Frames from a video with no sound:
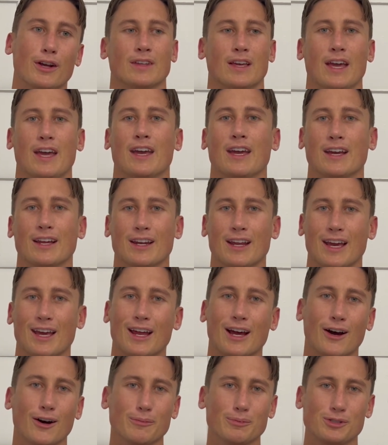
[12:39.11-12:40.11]
And
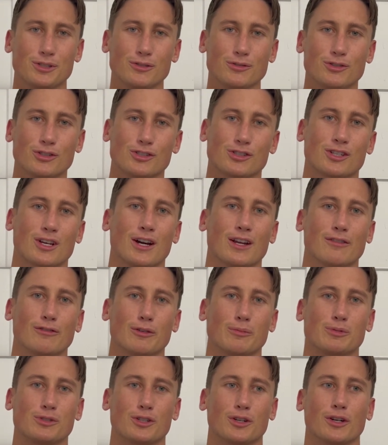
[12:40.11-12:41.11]
it helps you just kind of
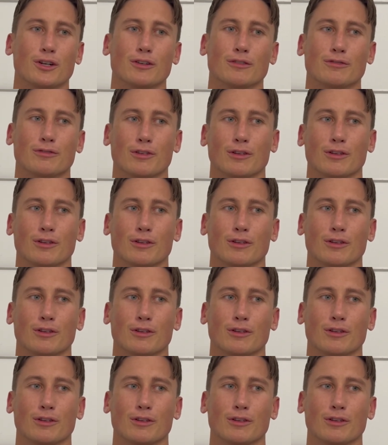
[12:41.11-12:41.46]
observe